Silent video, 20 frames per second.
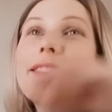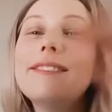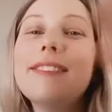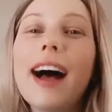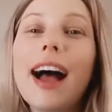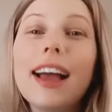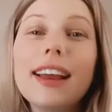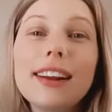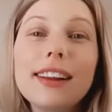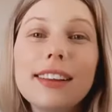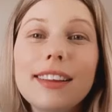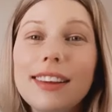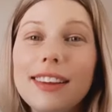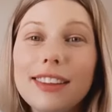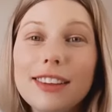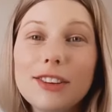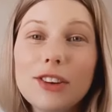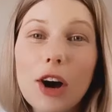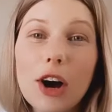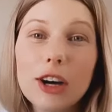Finally,
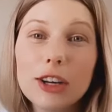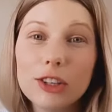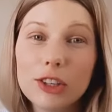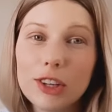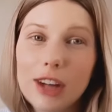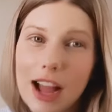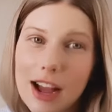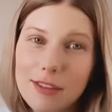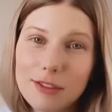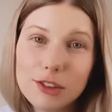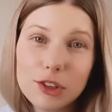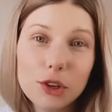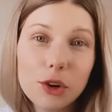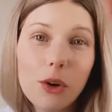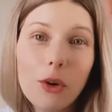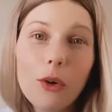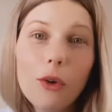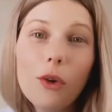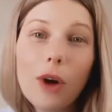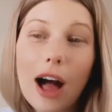the doctor, after a
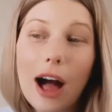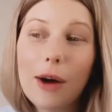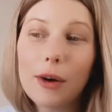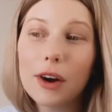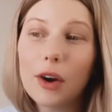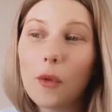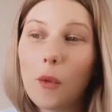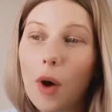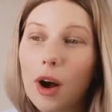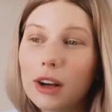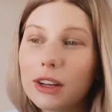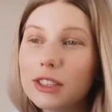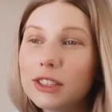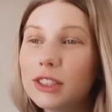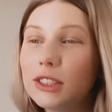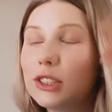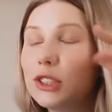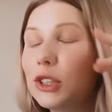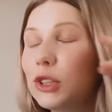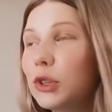whole hour, walks
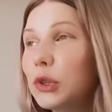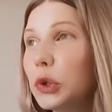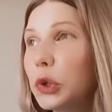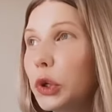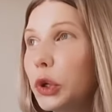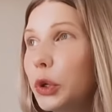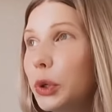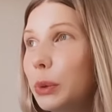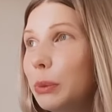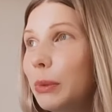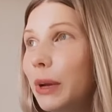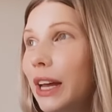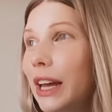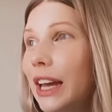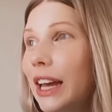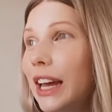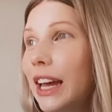into the room.